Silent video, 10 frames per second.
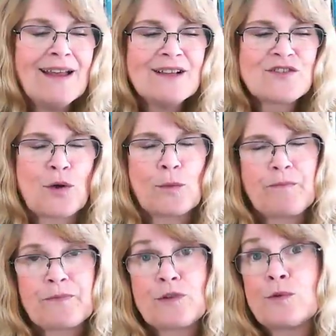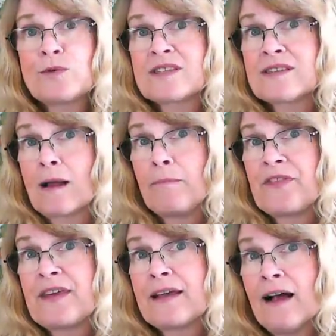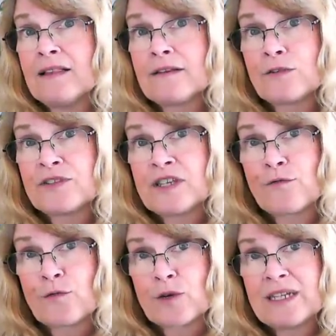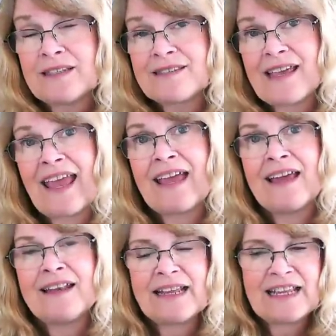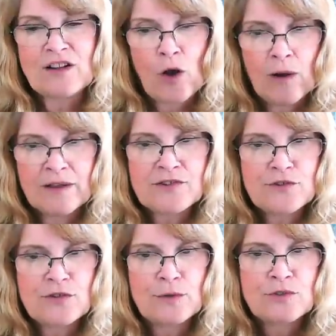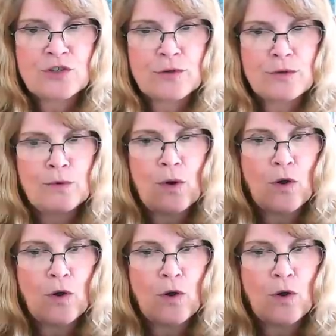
So do something a little different and it causes you to